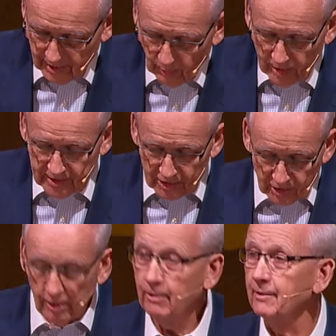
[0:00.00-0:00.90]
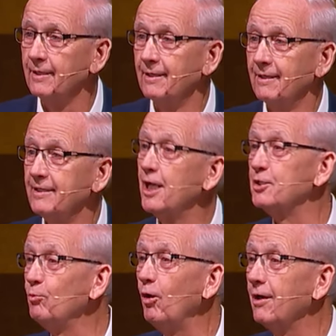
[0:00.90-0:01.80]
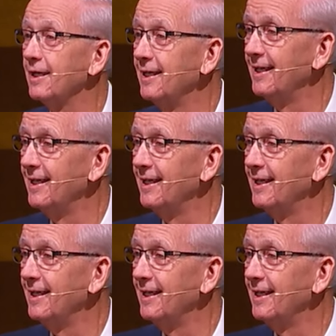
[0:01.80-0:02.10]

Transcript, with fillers: and what doesn't hurt doesn't work.